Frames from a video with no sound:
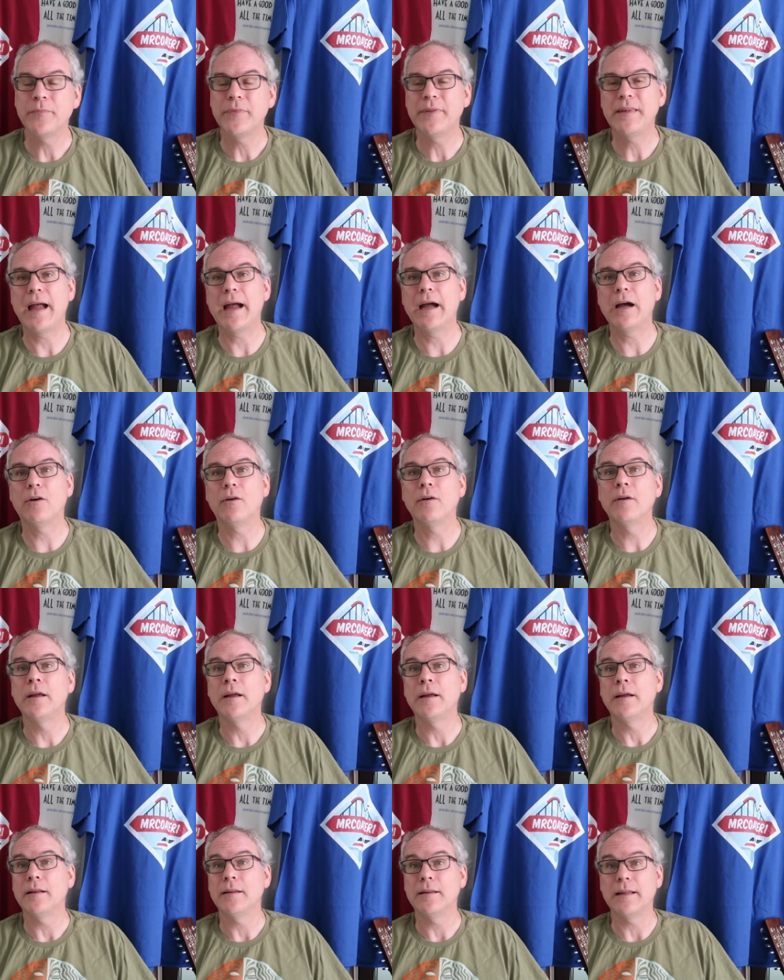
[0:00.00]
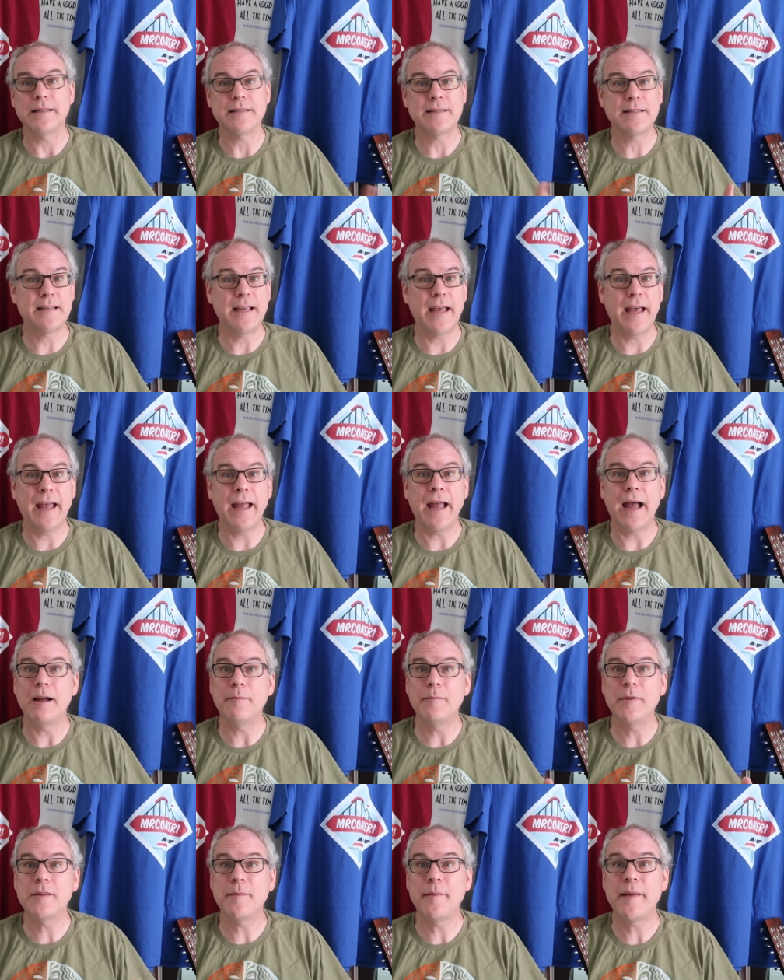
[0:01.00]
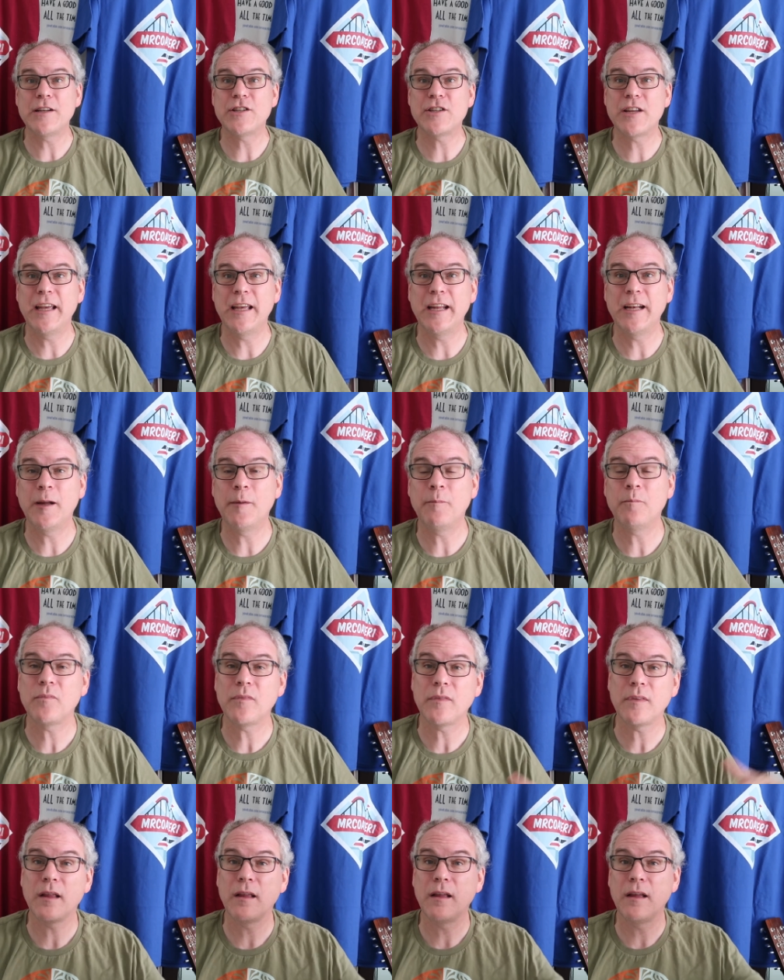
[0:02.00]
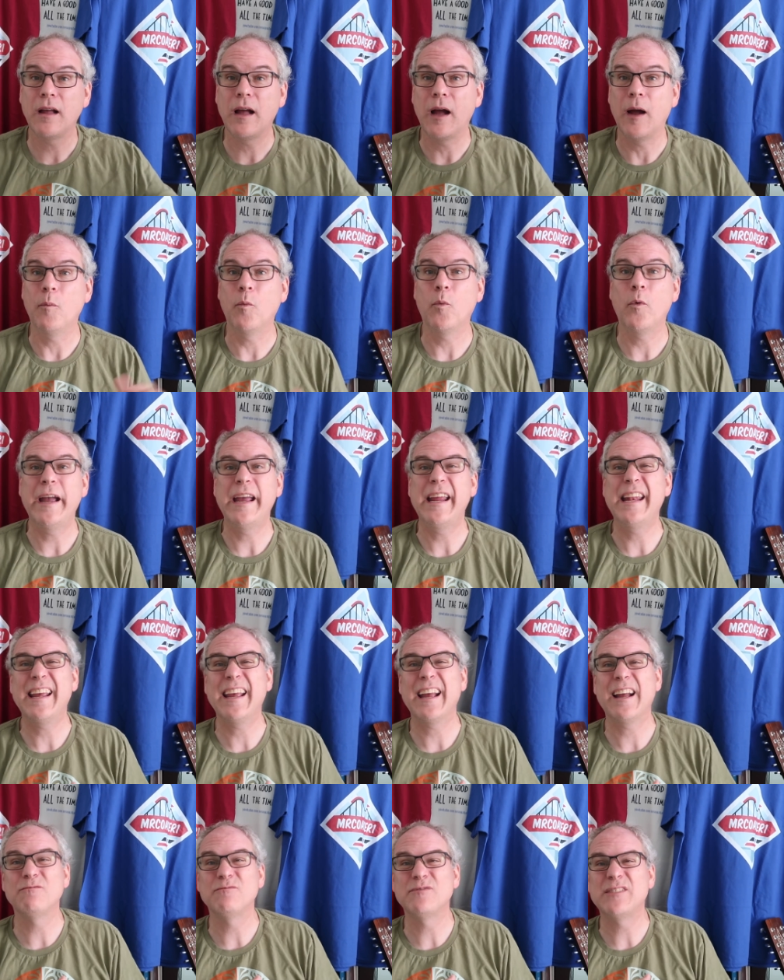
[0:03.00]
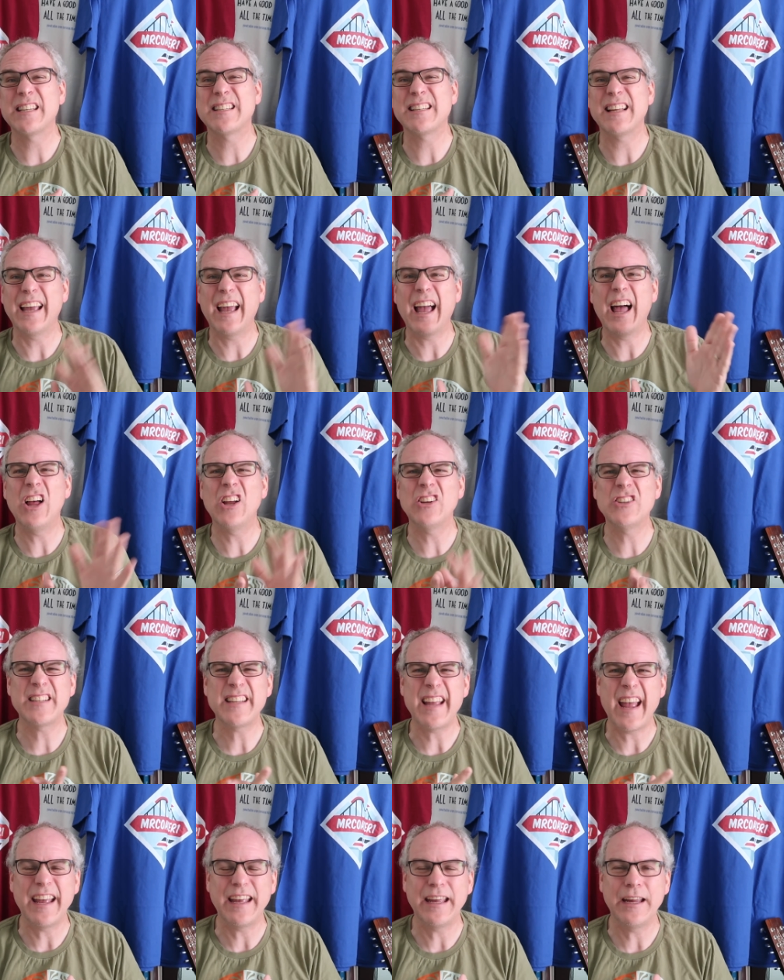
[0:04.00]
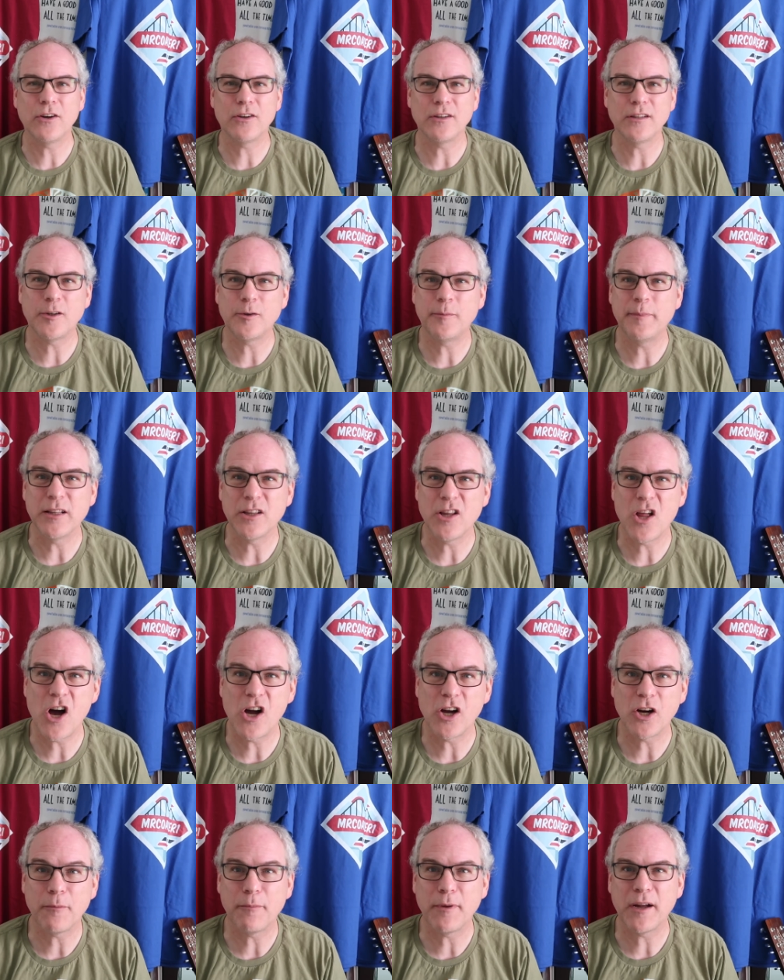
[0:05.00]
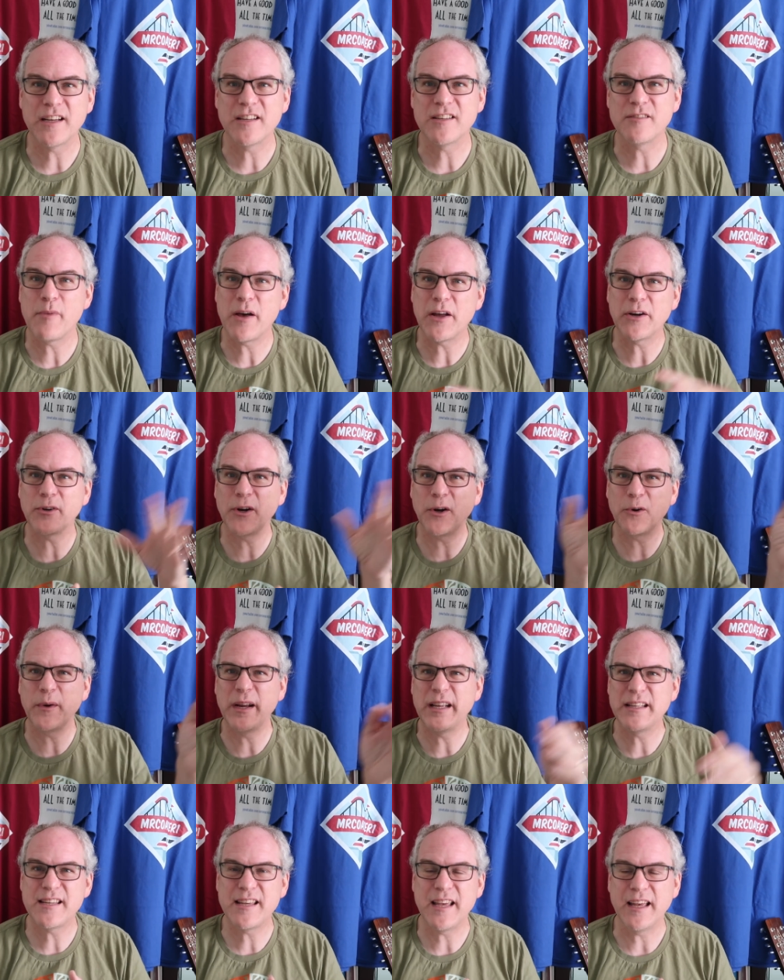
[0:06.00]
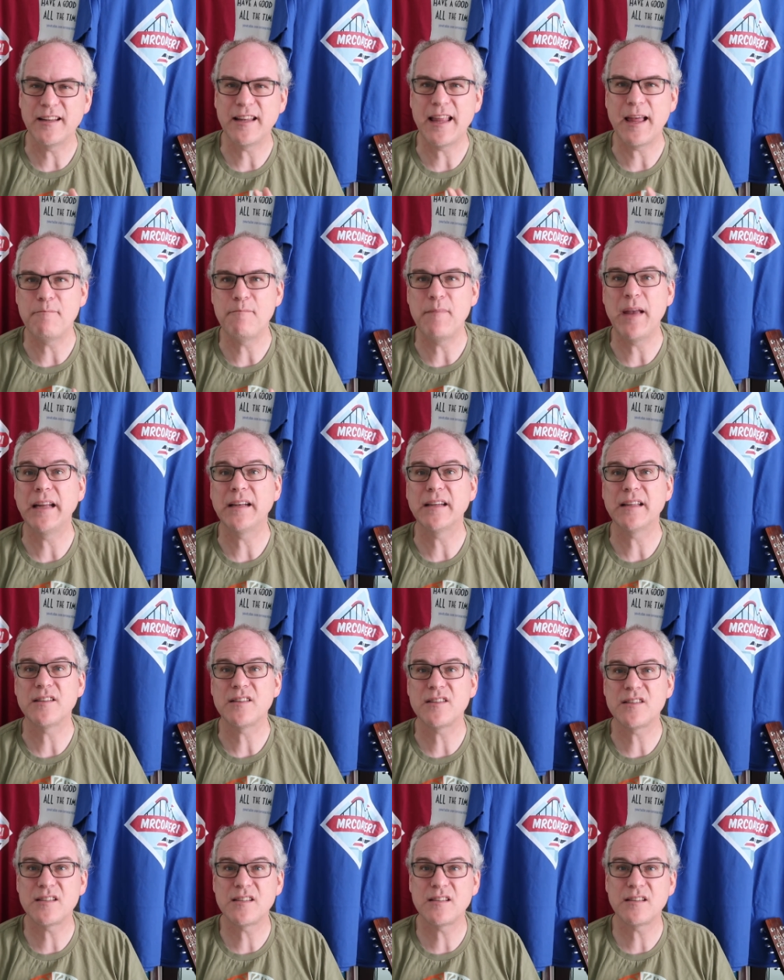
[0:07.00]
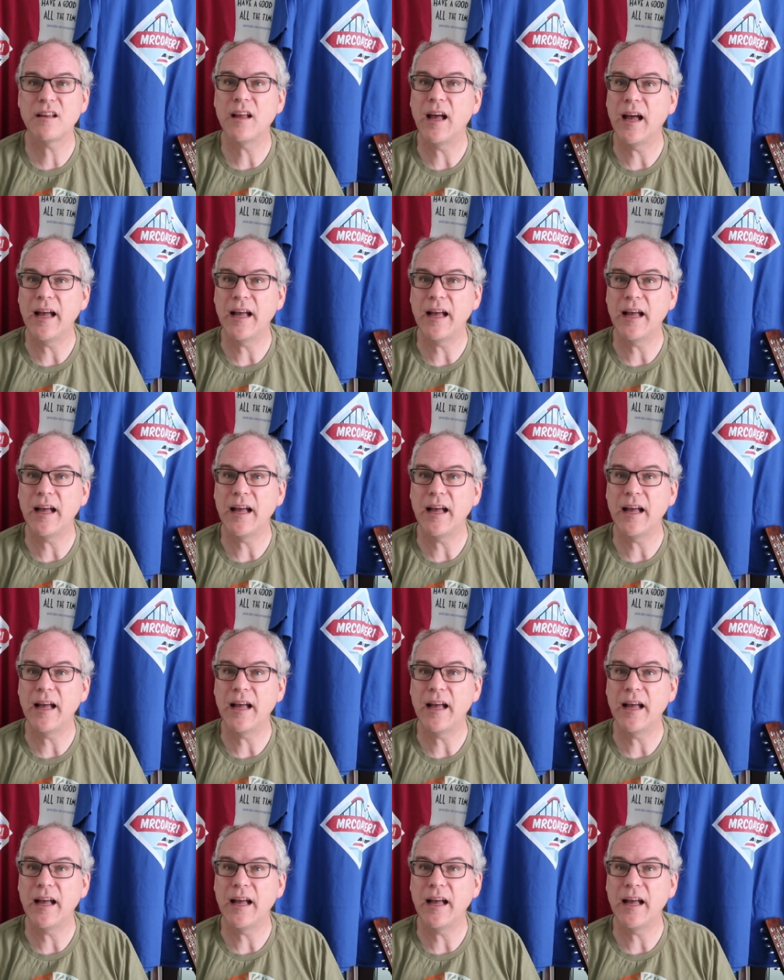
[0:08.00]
Now, let's say I'm in the Magic Kingdom. I'm waiting, I'm just like, oh, I'll just hang here a little bit longer because Monorail Red's getting that maintenance